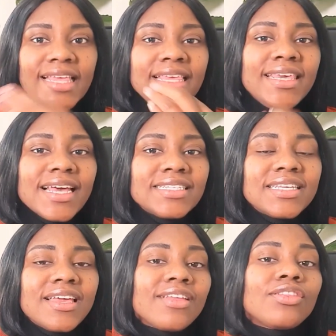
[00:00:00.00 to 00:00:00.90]
get
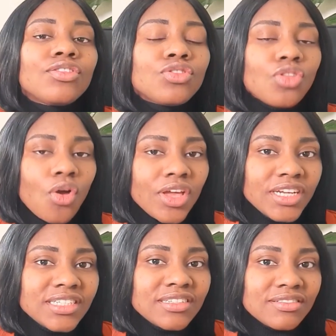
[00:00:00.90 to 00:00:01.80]
a
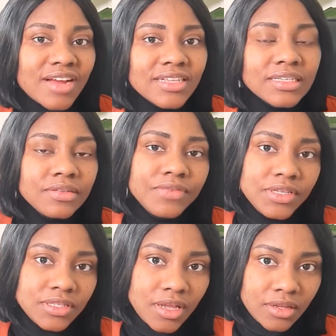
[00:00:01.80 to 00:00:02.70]
Turkish transit
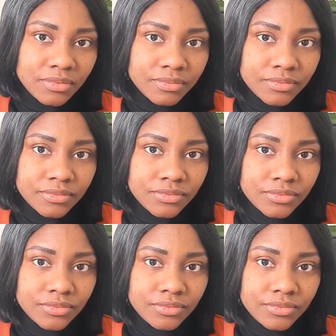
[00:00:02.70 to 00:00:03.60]
visa.
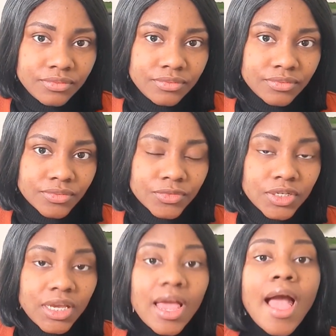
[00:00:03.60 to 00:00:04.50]

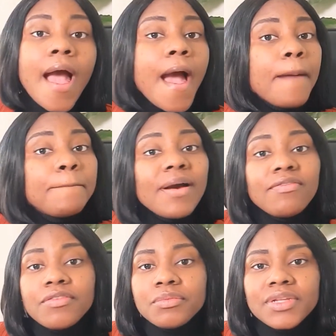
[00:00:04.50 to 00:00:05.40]
Okay,
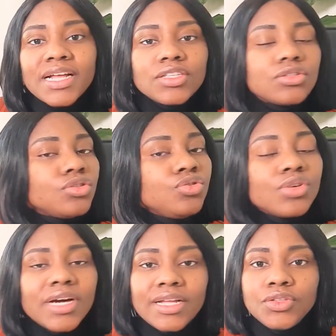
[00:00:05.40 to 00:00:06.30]
apart from that, you
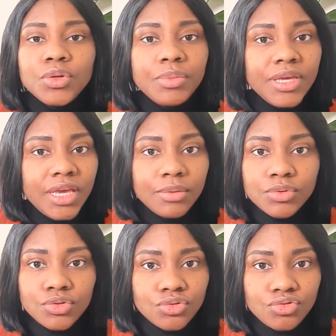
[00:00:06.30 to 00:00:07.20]
cannot be
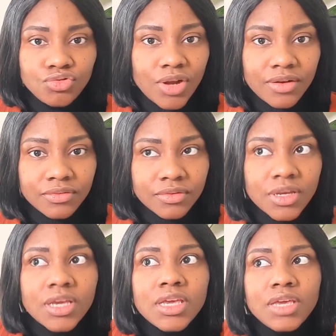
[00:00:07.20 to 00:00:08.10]
able to travel.
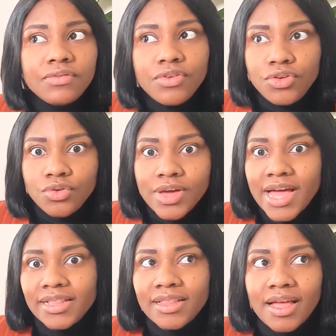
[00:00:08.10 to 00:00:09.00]
Even
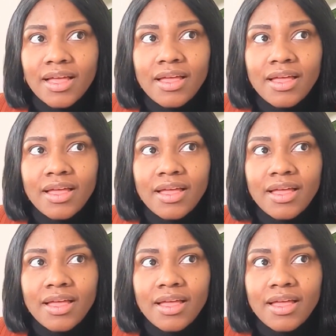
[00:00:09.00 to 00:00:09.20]
Uganda,